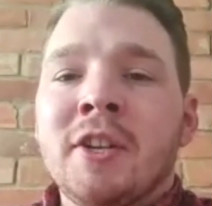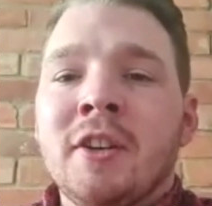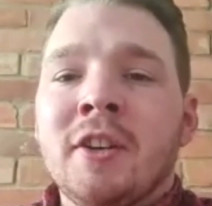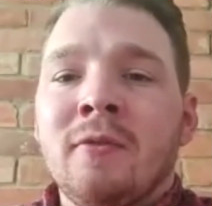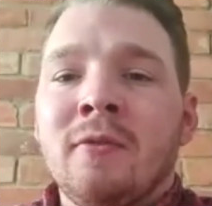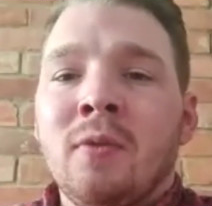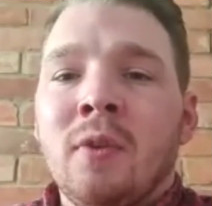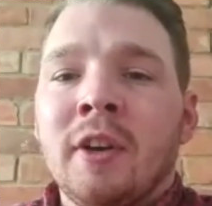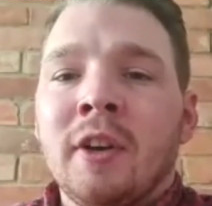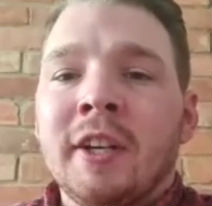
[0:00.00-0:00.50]
of
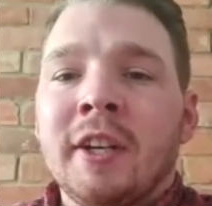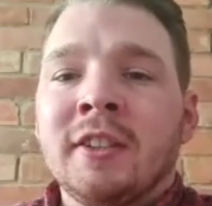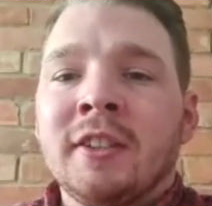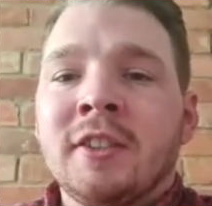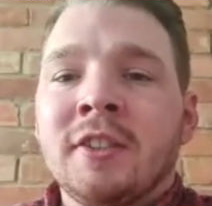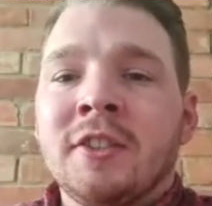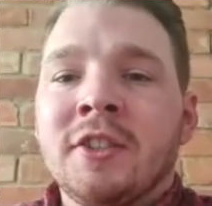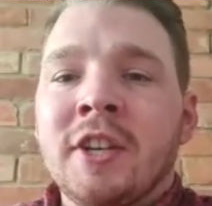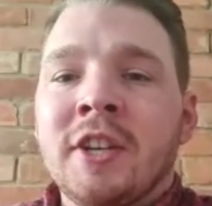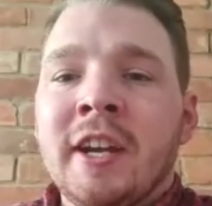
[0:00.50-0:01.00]
wanting to
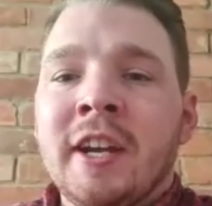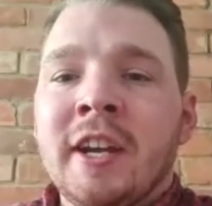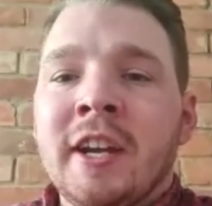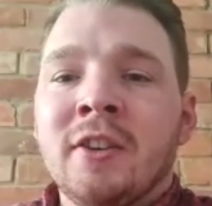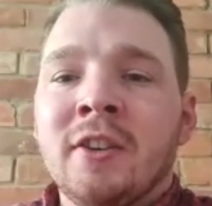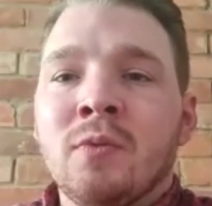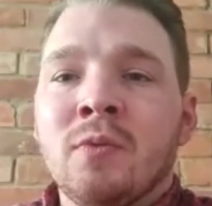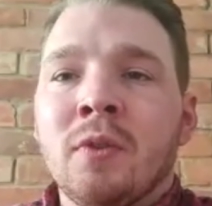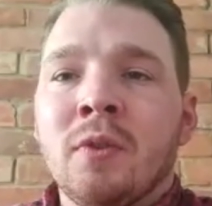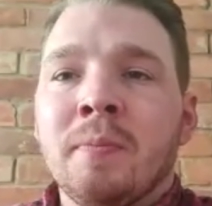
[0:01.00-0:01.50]

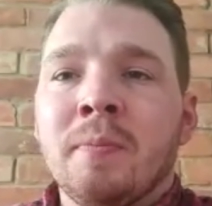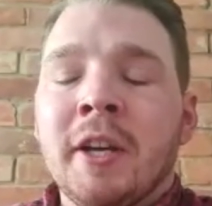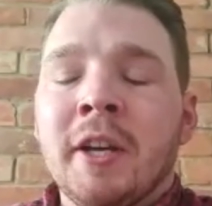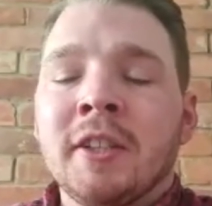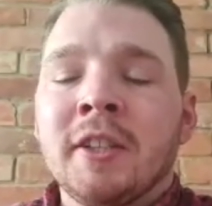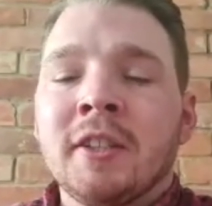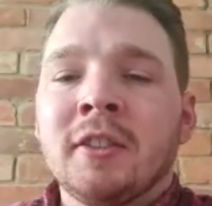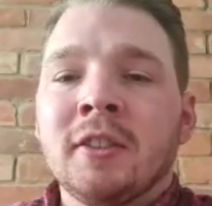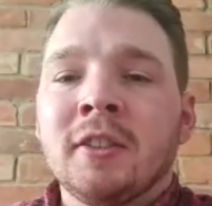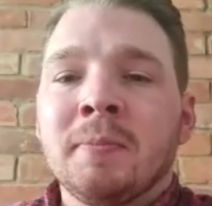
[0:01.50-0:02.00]
change one
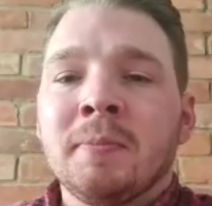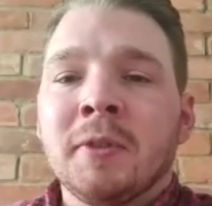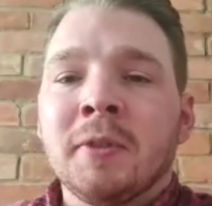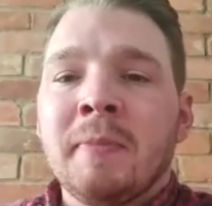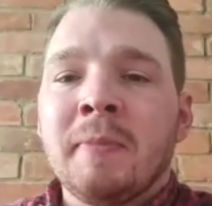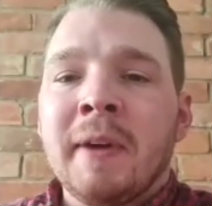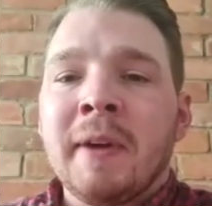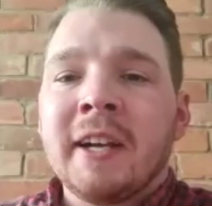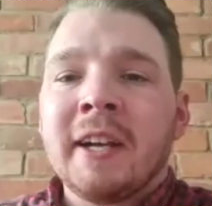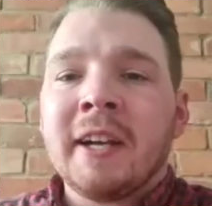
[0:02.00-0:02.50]
person's
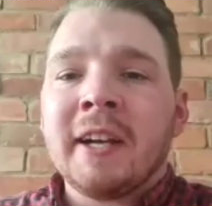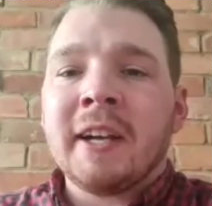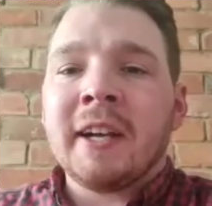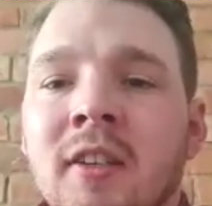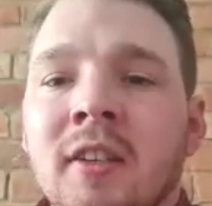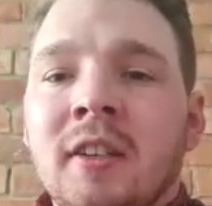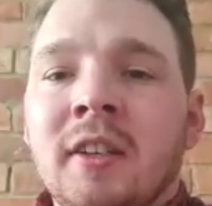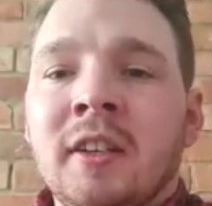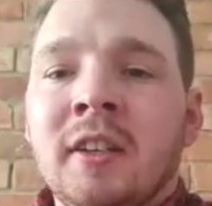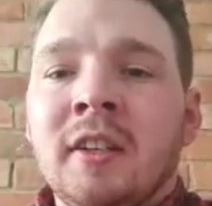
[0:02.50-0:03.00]
perspective
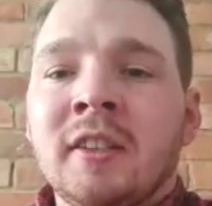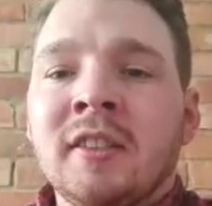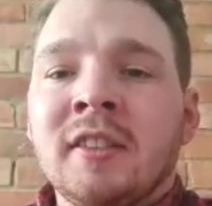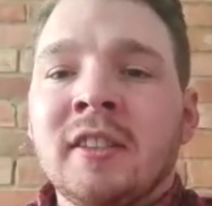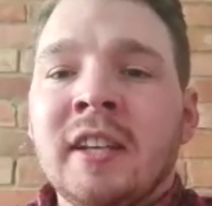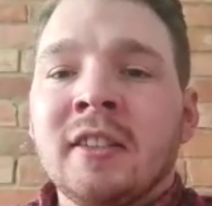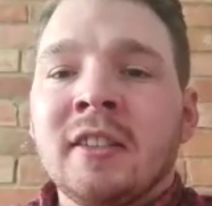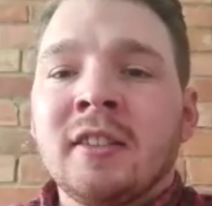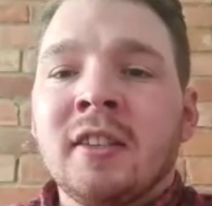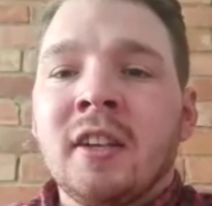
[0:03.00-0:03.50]
in the
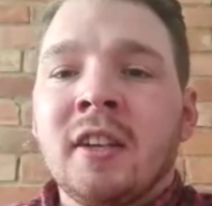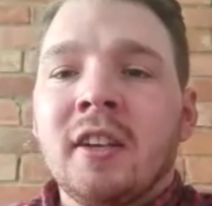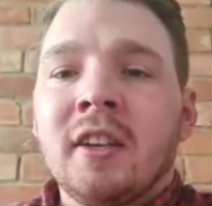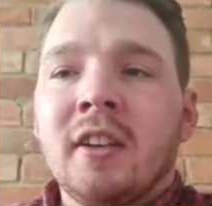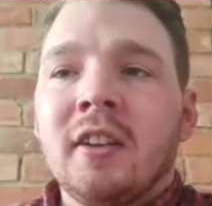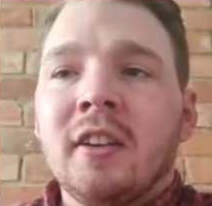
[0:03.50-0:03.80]
sense that